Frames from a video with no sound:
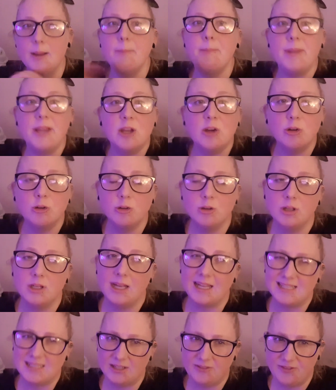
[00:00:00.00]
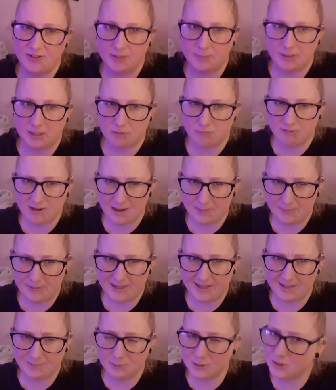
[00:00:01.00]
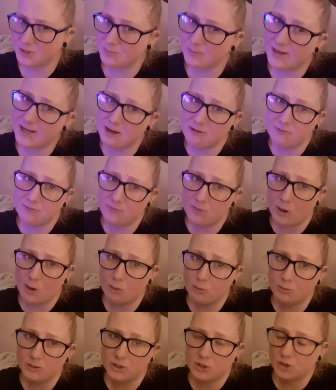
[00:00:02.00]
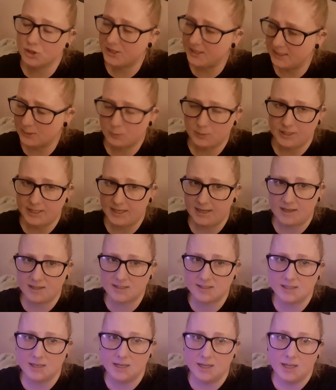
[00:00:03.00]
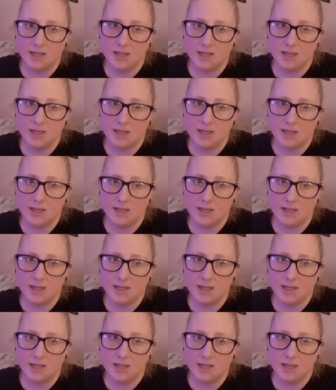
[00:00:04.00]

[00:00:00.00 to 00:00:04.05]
meal. I did feel a bit crappy, which is my own fault. It just is what it is.